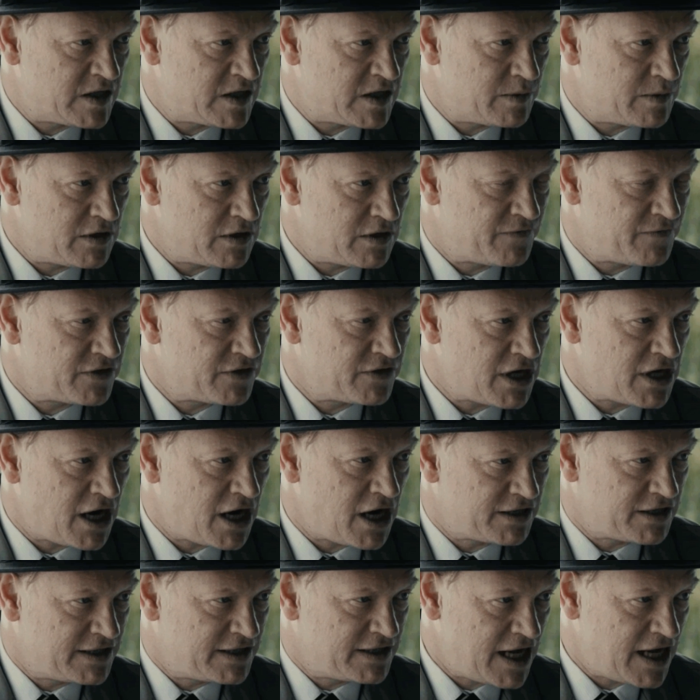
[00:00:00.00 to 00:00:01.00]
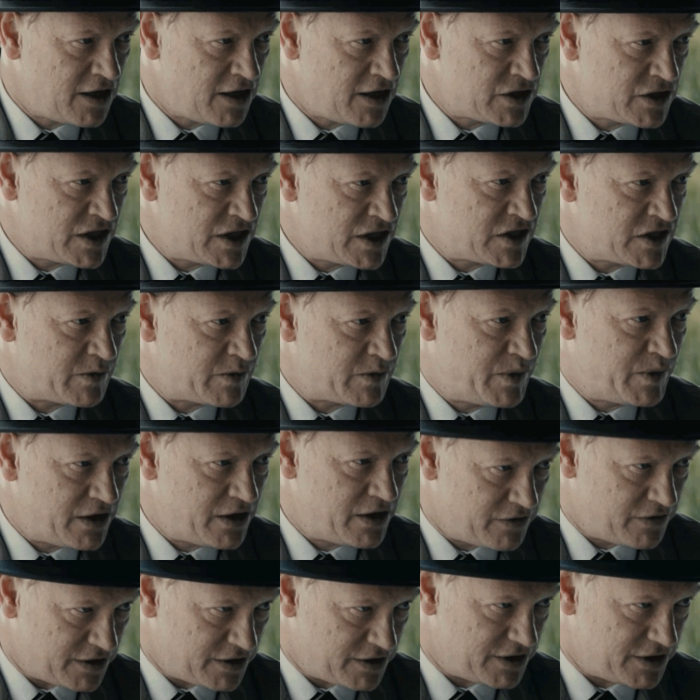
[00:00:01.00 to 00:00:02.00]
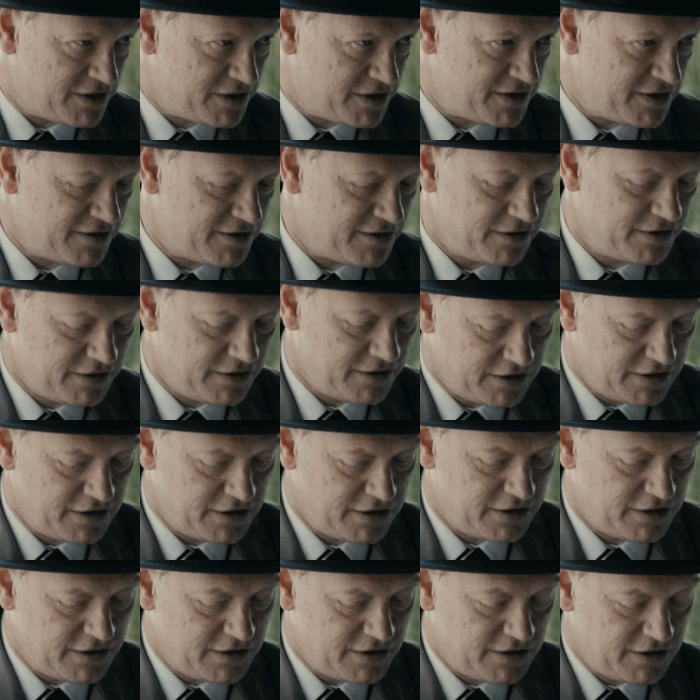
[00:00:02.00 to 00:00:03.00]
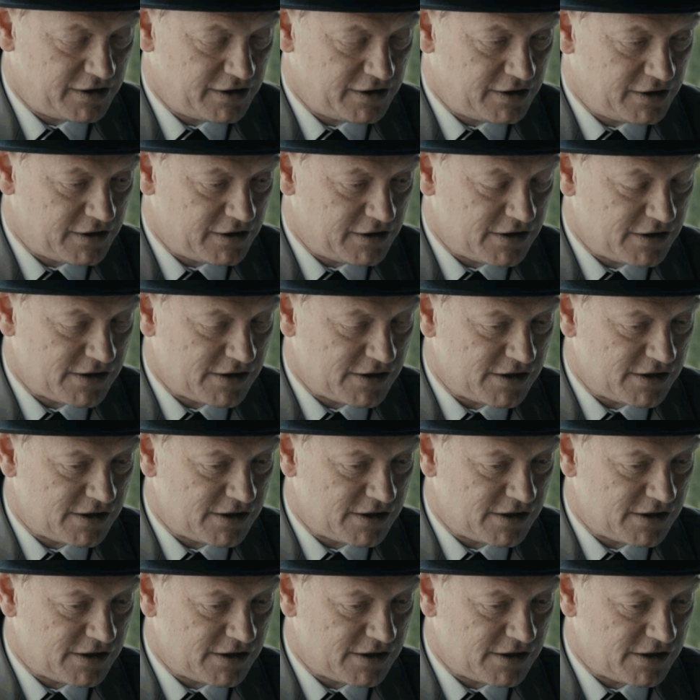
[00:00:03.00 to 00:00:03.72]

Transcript: with our family and friends, or even strangers we just met.